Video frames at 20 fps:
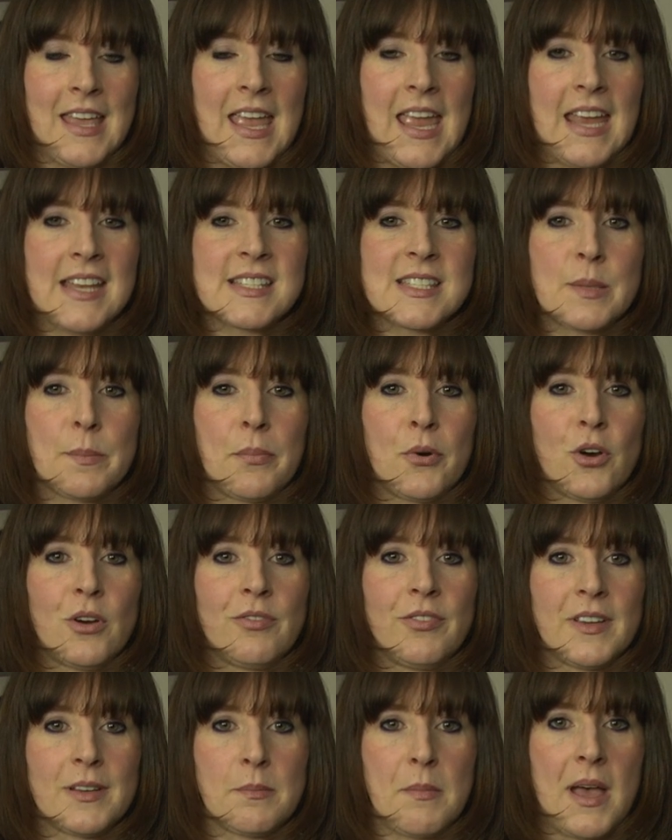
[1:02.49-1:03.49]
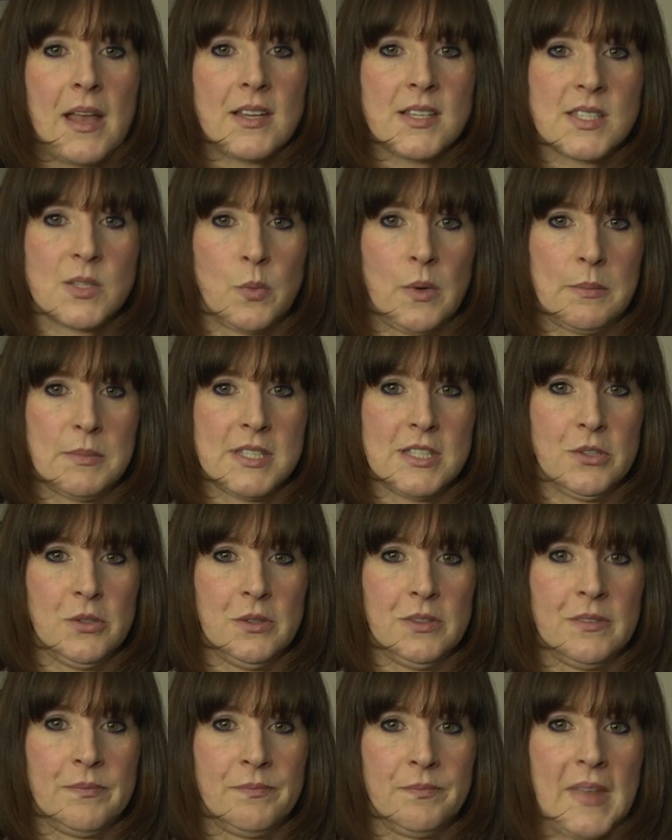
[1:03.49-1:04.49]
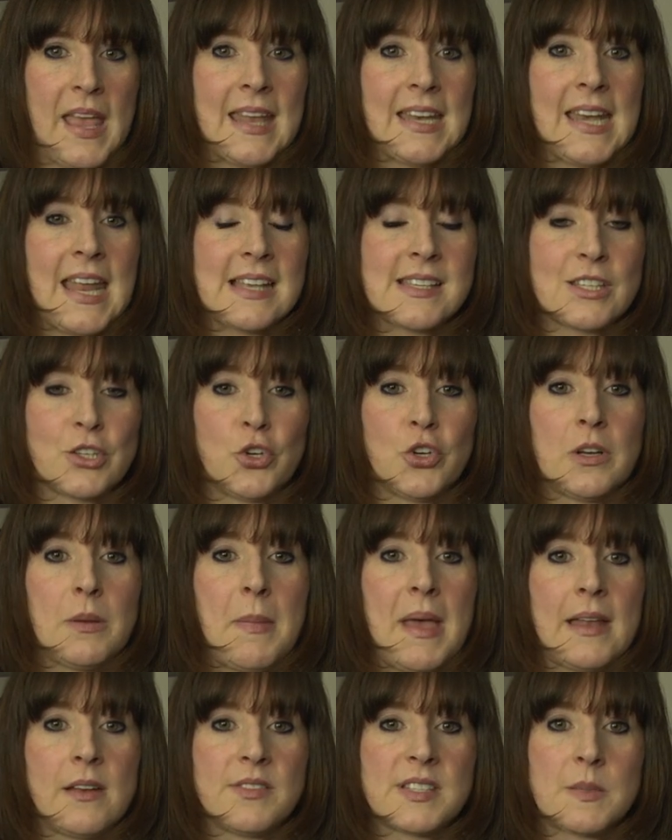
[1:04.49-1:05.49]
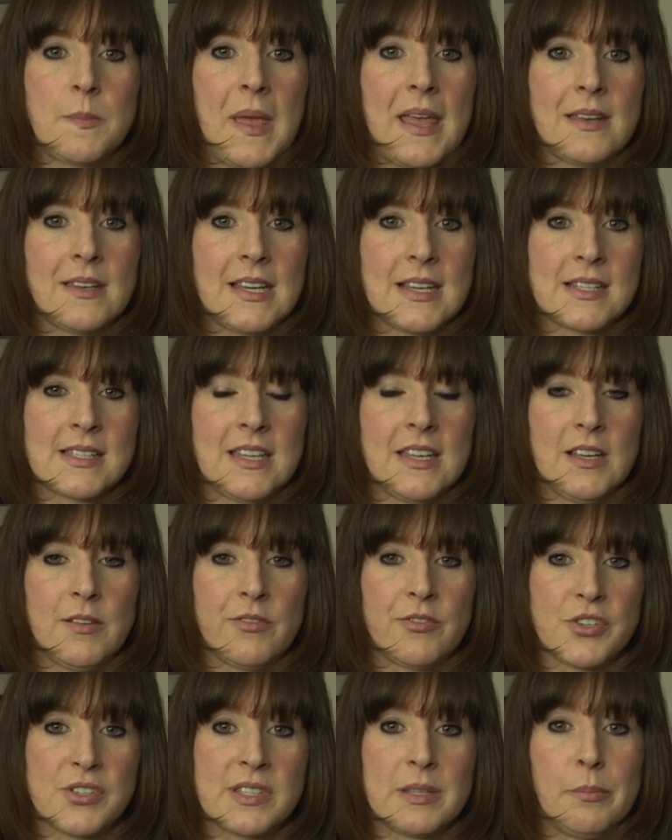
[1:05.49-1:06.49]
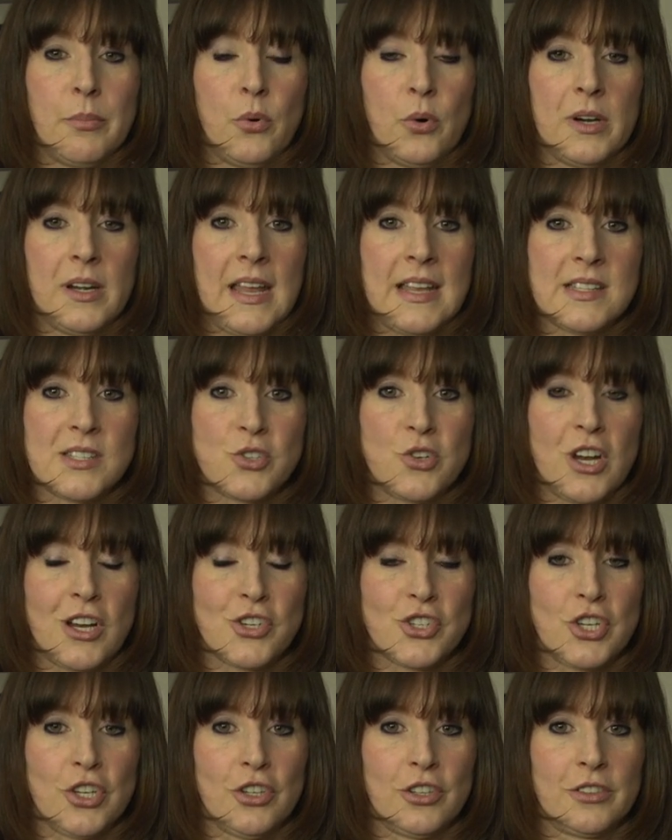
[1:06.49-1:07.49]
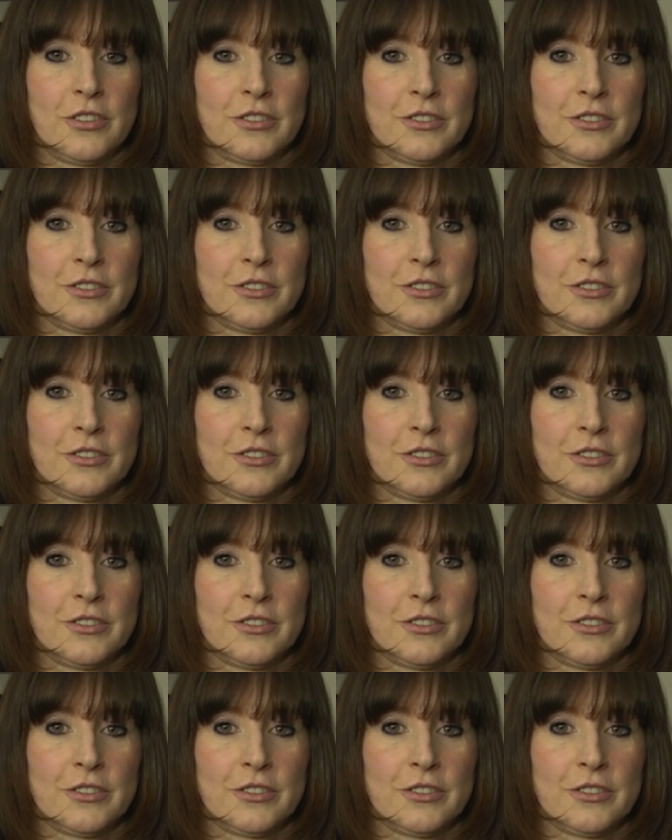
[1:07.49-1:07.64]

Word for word: It's the perfect modest swimsuit, and it has a good amount of spandex in it for support and structure.